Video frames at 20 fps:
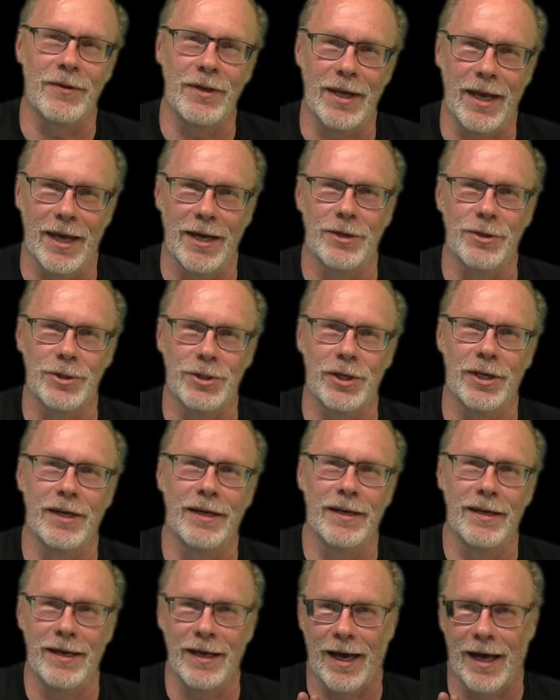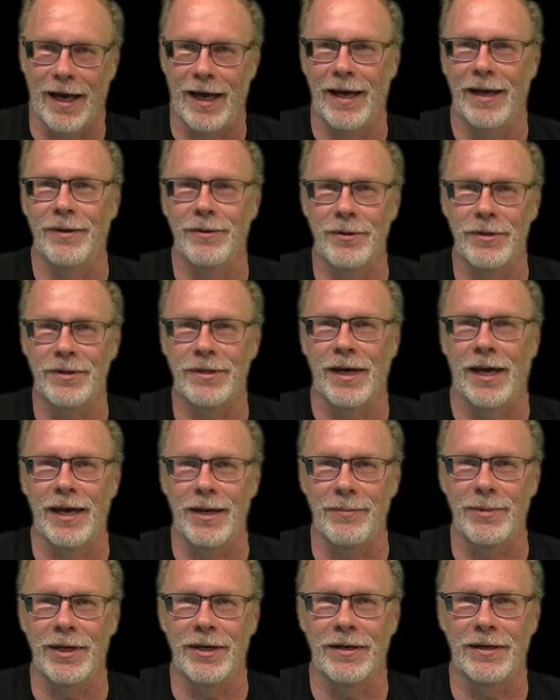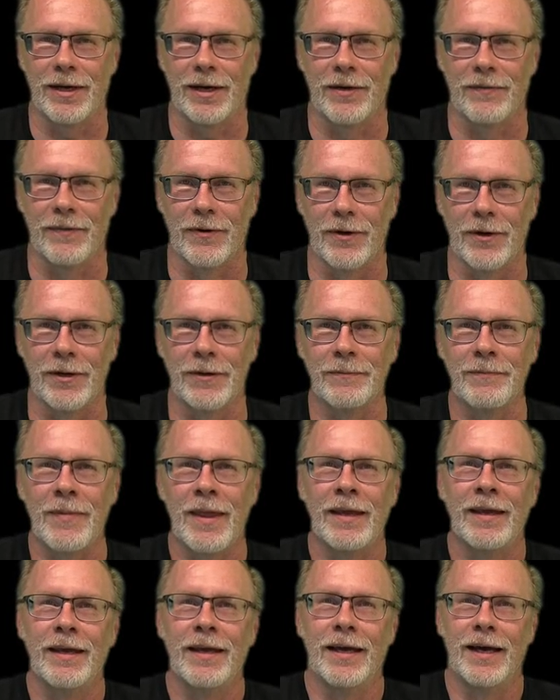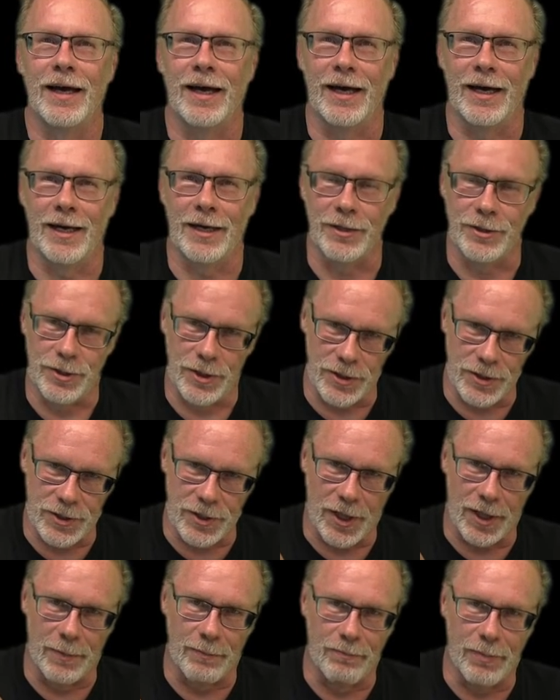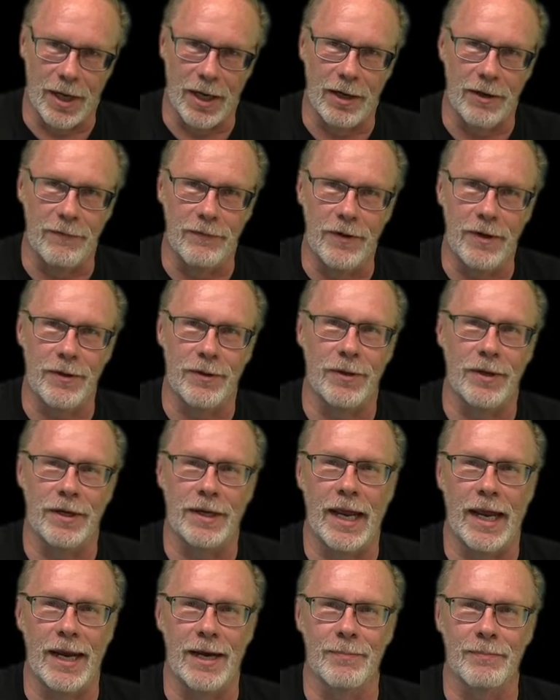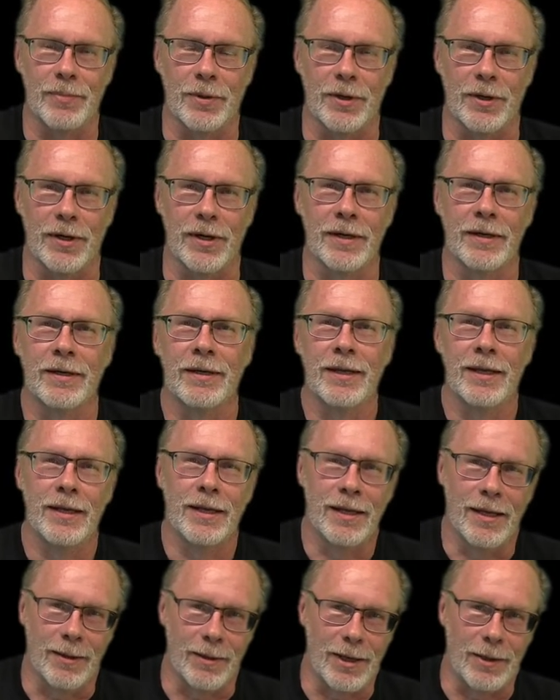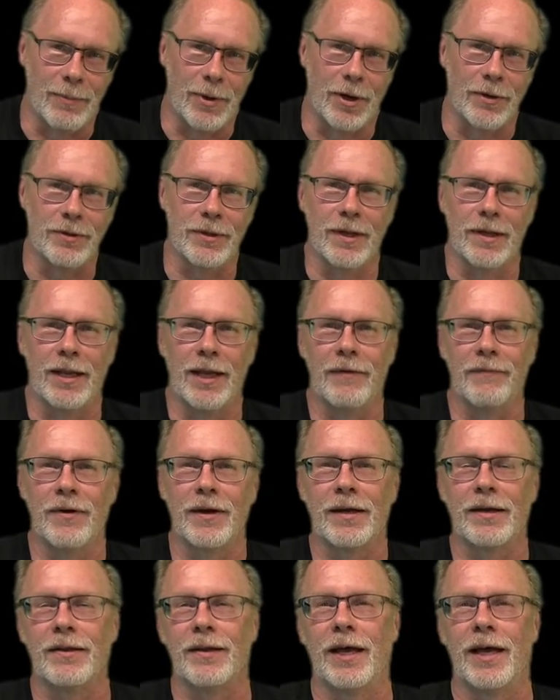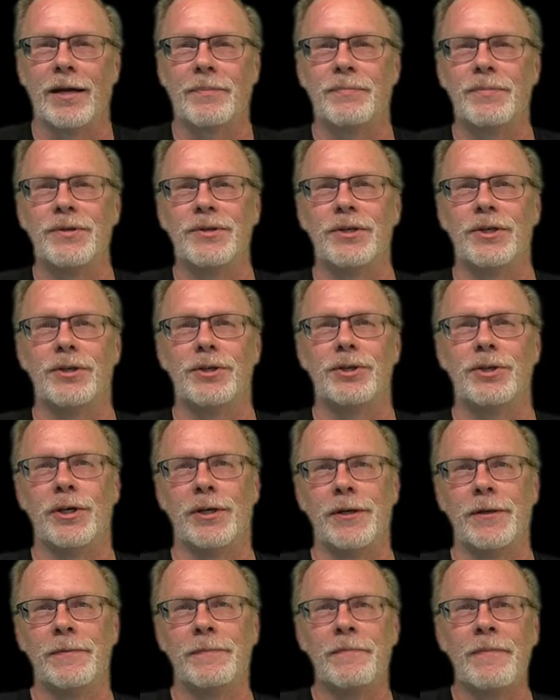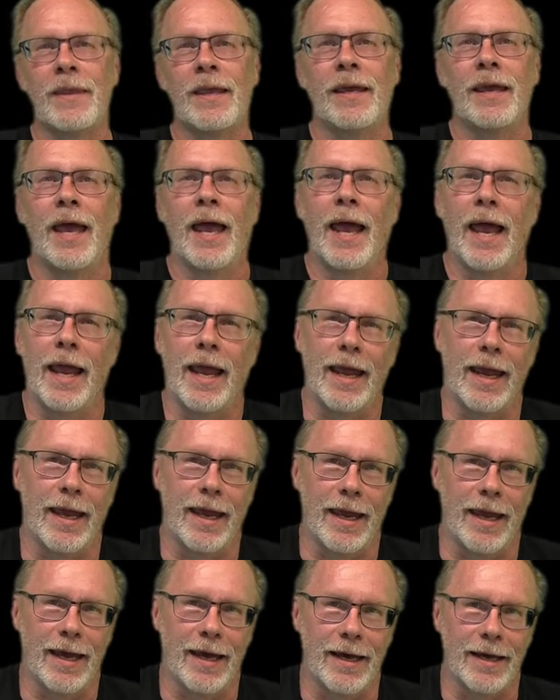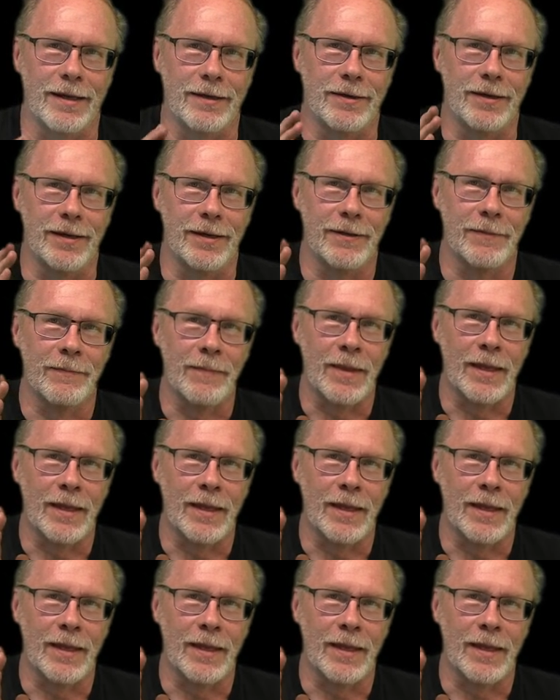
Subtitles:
of the engine on the timing cover, just above the damper at about the 11 o'clock position. And